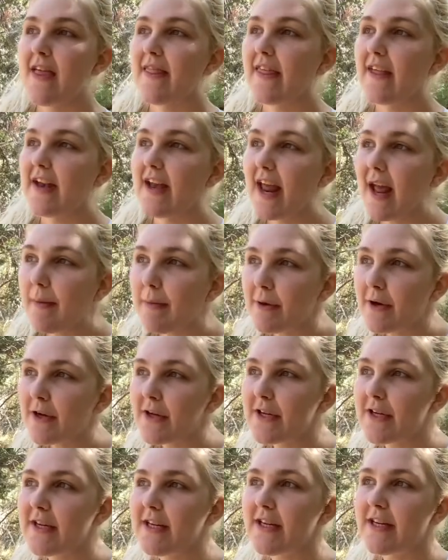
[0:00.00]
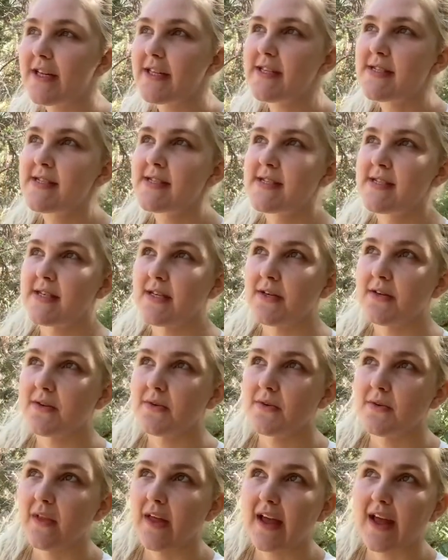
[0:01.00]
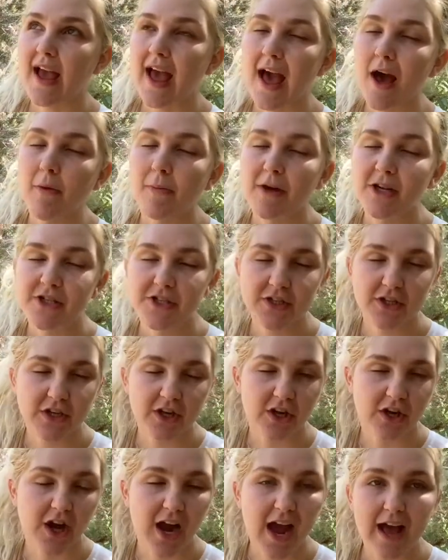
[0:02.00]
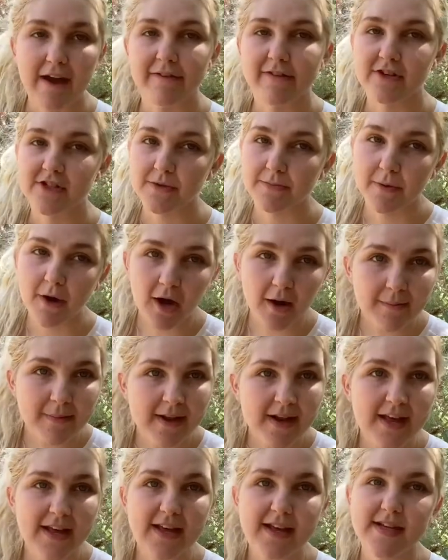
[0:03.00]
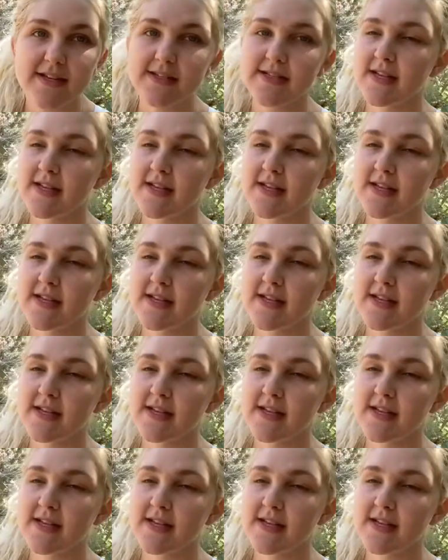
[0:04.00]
the neighborhoods to like how much your average apartment is,